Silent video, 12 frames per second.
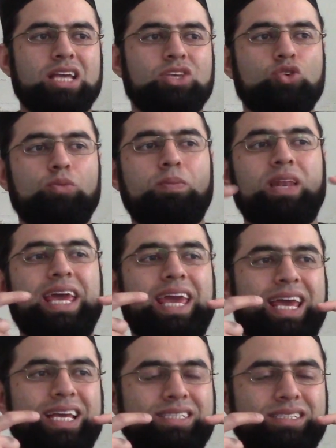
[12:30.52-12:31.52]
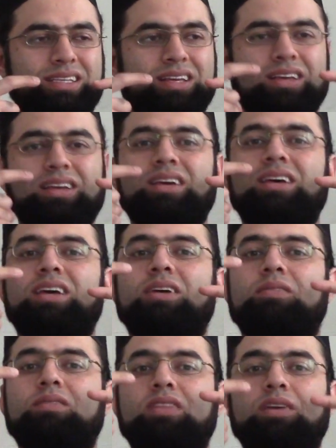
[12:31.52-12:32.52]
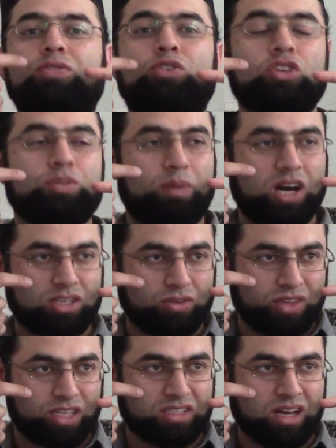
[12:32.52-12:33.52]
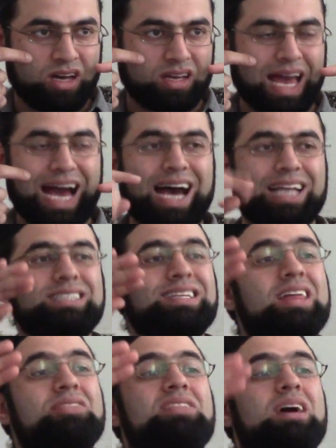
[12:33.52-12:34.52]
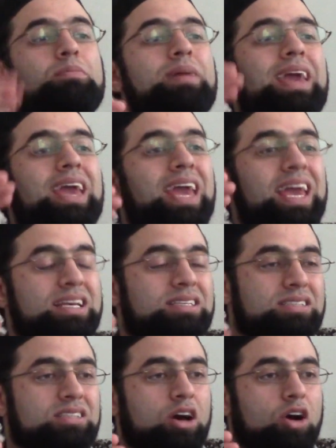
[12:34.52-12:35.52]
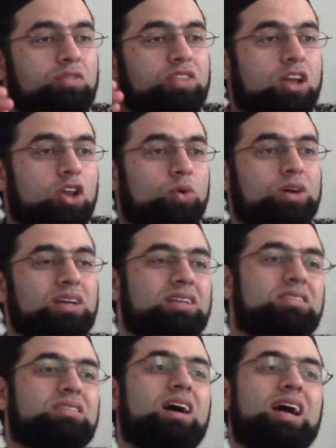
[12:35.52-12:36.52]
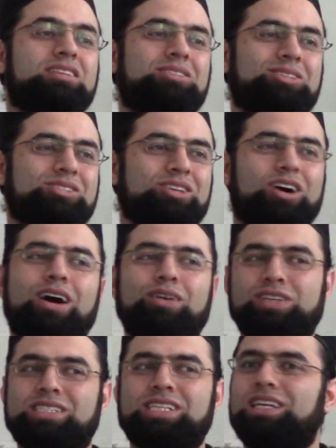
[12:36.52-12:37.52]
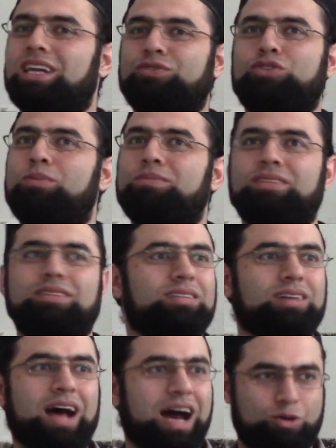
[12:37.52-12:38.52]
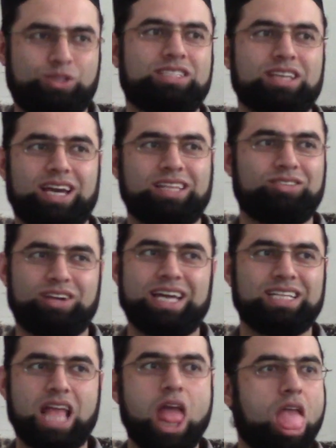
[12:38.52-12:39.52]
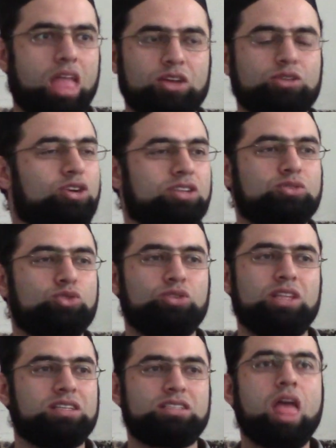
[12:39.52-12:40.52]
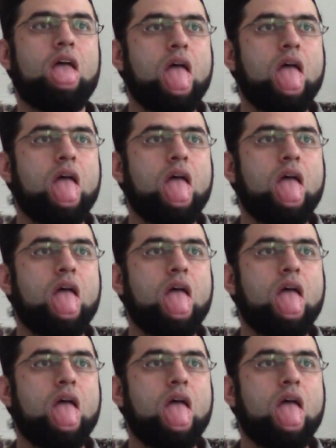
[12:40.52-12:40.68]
You place the front part of the tongue at the base of the lower incisors. Obviously not from outside, right? You don't do this,